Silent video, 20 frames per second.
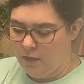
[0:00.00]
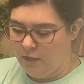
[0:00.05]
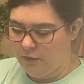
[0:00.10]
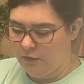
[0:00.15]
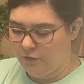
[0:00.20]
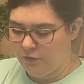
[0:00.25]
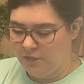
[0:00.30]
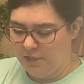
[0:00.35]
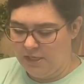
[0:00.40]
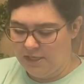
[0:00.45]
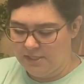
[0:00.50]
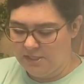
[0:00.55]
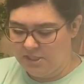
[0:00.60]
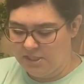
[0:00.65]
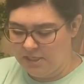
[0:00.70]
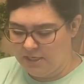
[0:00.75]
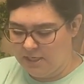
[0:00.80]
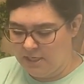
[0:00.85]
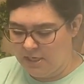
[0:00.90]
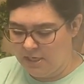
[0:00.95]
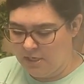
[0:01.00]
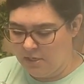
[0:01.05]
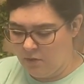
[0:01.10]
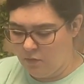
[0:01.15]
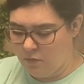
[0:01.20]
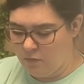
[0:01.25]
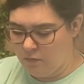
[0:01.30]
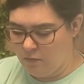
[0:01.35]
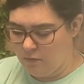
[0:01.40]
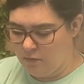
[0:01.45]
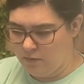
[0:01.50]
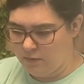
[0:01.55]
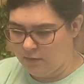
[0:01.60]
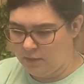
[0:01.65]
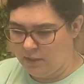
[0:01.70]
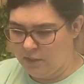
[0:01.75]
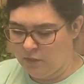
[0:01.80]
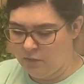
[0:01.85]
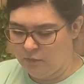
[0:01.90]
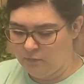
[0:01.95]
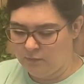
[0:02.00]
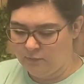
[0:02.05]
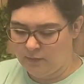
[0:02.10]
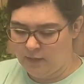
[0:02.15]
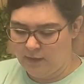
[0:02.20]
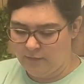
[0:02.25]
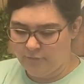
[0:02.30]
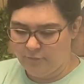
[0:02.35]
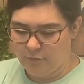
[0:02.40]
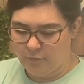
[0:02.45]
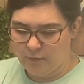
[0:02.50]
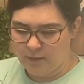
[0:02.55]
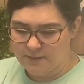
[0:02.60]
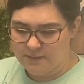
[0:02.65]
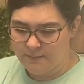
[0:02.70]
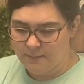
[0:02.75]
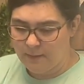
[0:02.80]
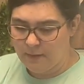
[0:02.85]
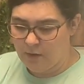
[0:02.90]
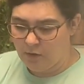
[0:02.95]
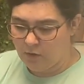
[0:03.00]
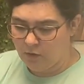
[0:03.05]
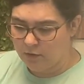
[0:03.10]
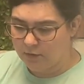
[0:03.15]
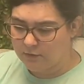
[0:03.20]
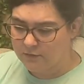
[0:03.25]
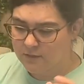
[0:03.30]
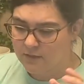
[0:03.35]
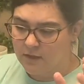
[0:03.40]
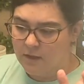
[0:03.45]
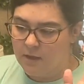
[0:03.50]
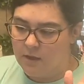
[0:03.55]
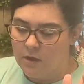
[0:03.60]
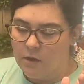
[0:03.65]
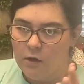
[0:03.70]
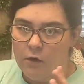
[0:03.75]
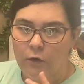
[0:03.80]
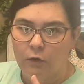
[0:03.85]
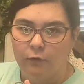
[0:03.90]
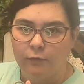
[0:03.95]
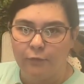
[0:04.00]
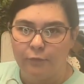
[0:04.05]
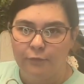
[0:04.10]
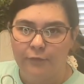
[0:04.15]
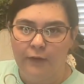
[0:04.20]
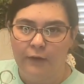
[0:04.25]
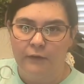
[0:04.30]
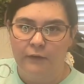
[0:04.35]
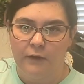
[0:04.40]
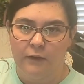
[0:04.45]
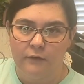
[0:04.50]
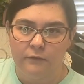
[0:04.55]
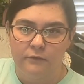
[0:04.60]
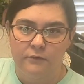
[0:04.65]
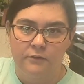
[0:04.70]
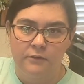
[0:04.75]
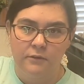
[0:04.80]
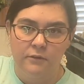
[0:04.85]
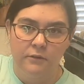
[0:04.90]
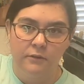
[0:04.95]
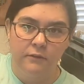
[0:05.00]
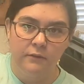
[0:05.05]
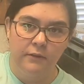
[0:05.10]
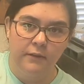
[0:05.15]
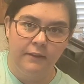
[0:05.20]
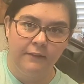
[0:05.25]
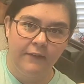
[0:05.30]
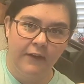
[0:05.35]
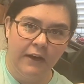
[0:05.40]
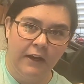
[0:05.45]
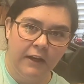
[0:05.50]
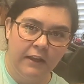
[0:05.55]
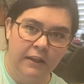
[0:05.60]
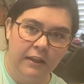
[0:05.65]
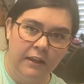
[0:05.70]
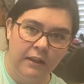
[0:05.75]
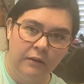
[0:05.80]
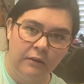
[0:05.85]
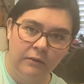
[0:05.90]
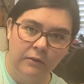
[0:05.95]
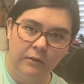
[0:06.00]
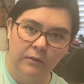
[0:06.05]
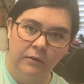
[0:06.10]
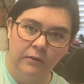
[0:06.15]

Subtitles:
your kitchen, to use like for recipe cards or for photos. It's very cute.